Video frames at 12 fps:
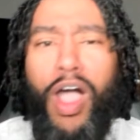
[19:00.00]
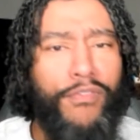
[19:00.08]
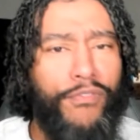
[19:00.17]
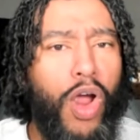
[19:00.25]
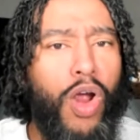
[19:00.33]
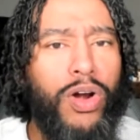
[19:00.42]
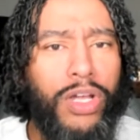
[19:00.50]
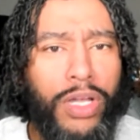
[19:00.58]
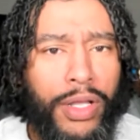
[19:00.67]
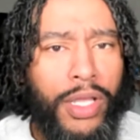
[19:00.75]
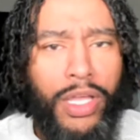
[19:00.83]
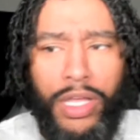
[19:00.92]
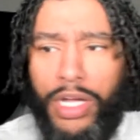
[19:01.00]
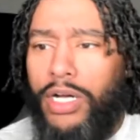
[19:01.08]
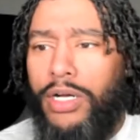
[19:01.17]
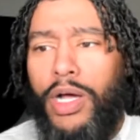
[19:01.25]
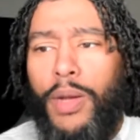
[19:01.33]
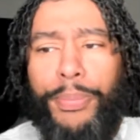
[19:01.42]
Vera,
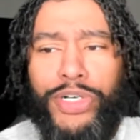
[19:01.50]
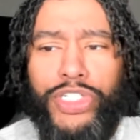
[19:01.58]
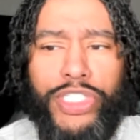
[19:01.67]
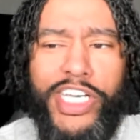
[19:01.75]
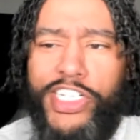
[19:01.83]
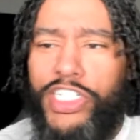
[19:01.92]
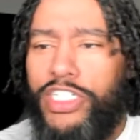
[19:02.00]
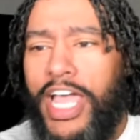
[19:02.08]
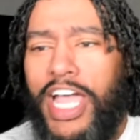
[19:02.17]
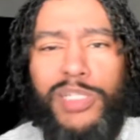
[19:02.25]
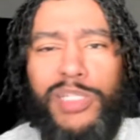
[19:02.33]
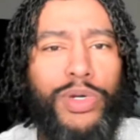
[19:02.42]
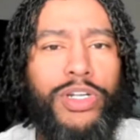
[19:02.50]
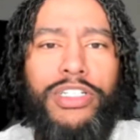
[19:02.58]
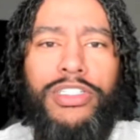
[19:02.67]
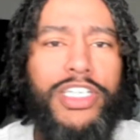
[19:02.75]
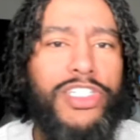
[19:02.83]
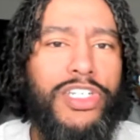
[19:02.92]
a prestigious expert in
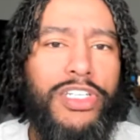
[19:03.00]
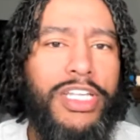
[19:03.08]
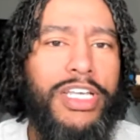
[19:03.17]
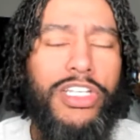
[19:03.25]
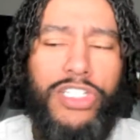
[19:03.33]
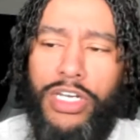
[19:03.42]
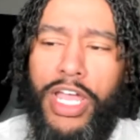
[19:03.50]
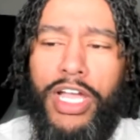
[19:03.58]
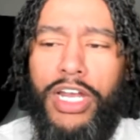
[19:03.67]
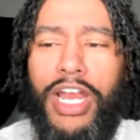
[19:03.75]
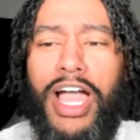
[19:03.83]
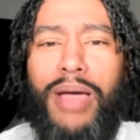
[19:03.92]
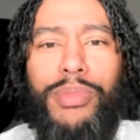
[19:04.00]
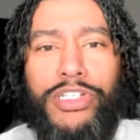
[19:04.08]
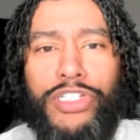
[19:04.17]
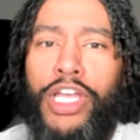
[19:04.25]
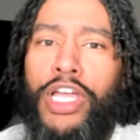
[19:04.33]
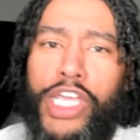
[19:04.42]
this and this and economics,
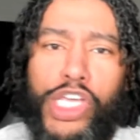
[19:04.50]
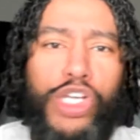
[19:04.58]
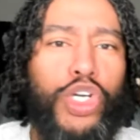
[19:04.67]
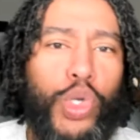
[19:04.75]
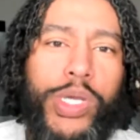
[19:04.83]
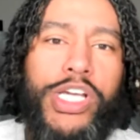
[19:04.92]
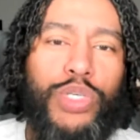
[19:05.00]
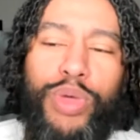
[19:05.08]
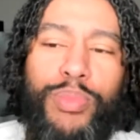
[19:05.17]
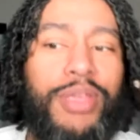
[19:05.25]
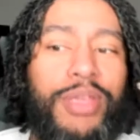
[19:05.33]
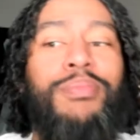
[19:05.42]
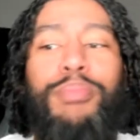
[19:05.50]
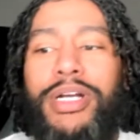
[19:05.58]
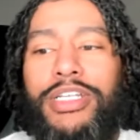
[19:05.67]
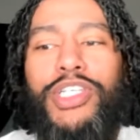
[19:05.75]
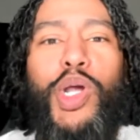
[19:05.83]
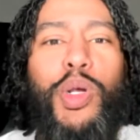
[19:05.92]
he agrees with me. But it
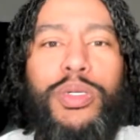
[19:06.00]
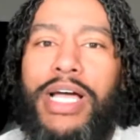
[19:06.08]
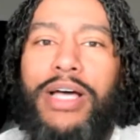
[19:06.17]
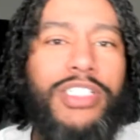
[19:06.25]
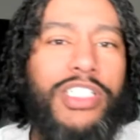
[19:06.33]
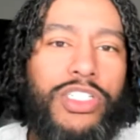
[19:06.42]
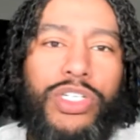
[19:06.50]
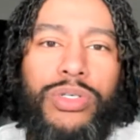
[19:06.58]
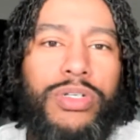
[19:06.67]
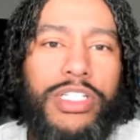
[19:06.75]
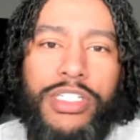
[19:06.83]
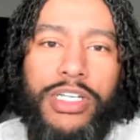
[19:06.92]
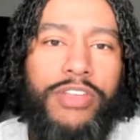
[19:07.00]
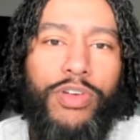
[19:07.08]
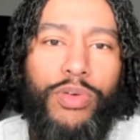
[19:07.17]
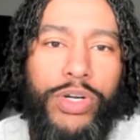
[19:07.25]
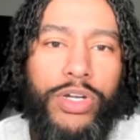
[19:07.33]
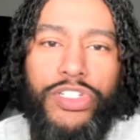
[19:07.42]
turns out this dude isn't even
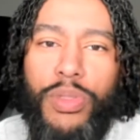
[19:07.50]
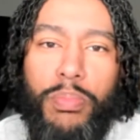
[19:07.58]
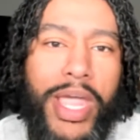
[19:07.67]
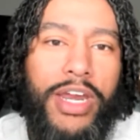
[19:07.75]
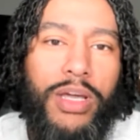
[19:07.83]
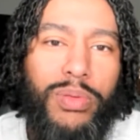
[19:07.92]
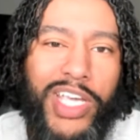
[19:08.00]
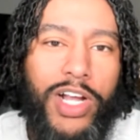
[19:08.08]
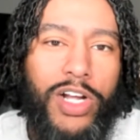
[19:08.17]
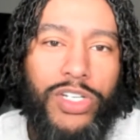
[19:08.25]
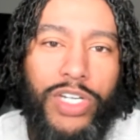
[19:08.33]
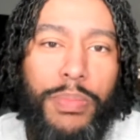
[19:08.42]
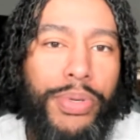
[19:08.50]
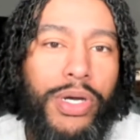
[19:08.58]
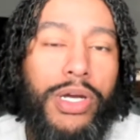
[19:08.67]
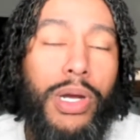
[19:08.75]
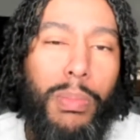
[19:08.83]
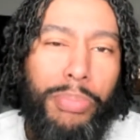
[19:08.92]
real. It's a made-up character he put in
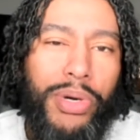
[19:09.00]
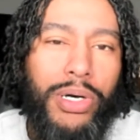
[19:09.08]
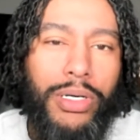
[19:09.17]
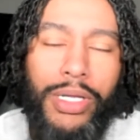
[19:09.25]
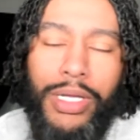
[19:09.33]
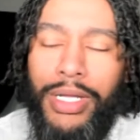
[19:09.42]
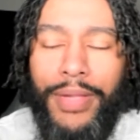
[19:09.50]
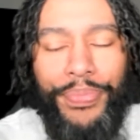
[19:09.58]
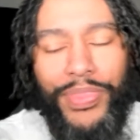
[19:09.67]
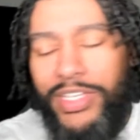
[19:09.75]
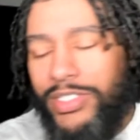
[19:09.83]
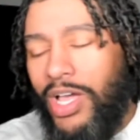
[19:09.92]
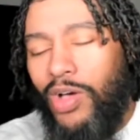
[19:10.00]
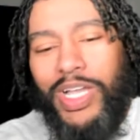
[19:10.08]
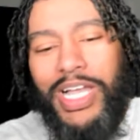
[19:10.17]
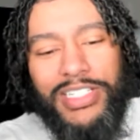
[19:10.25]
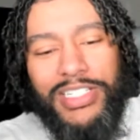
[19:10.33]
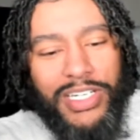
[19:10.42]
a book. It's all kinds
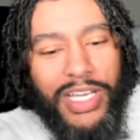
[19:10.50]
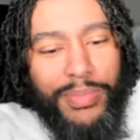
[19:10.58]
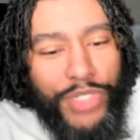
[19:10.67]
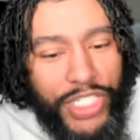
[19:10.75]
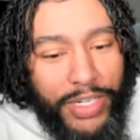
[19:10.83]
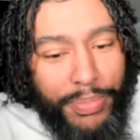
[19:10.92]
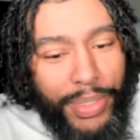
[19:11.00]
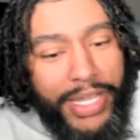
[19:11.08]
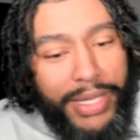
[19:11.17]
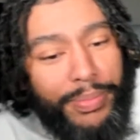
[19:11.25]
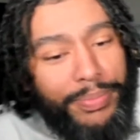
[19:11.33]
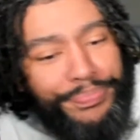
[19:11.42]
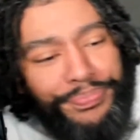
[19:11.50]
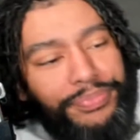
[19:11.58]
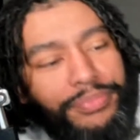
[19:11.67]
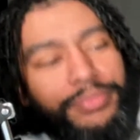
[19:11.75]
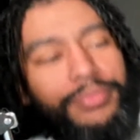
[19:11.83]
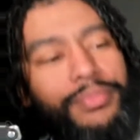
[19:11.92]
of dumb shit. But hey,
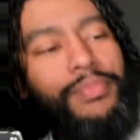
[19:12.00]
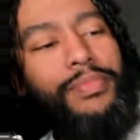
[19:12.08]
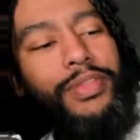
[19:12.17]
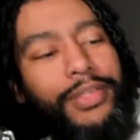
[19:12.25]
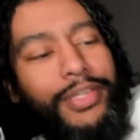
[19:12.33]
this is